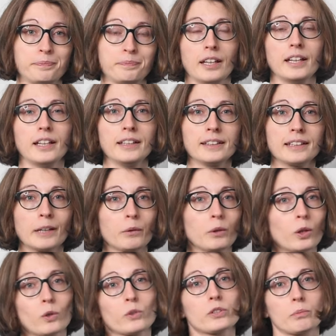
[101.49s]
And I
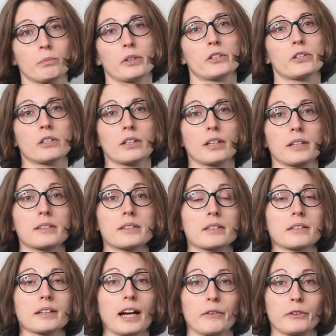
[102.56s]
will also mention
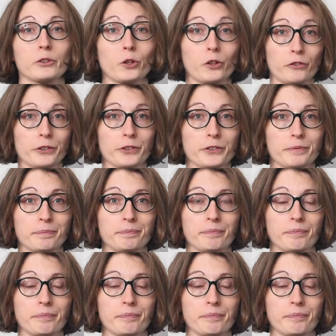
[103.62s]
its current offers.